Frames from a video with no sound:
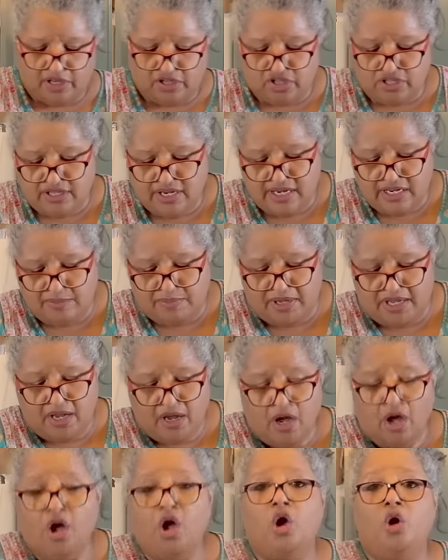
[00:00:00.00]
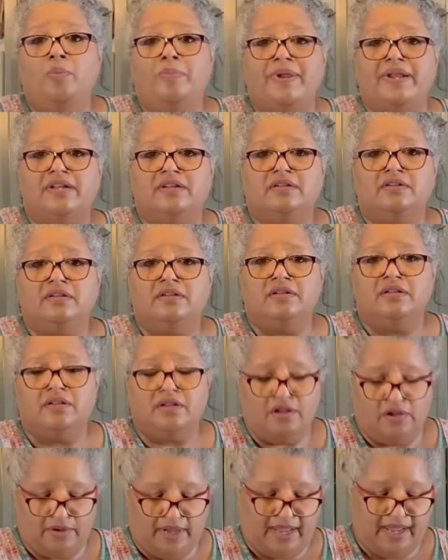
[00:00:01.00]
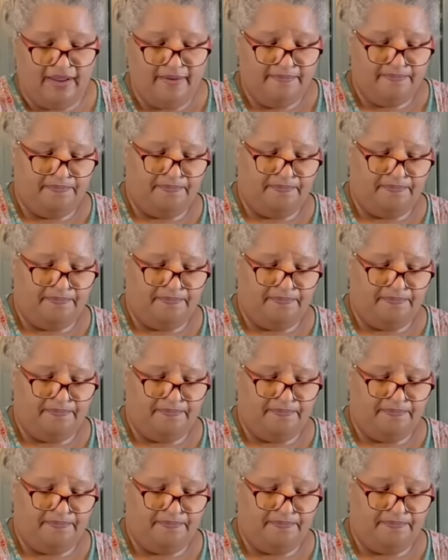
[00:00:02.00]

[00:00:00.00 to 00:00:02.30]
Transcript: just need to be open, okay?